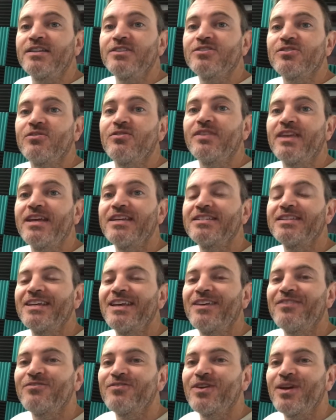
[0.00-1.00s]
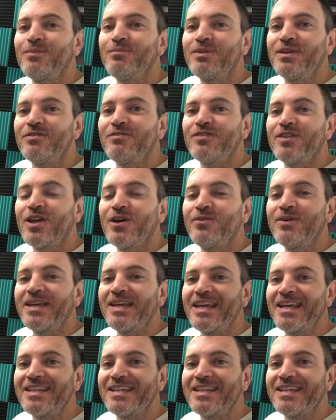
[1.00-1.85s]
So thanks again, friend. Be flowing.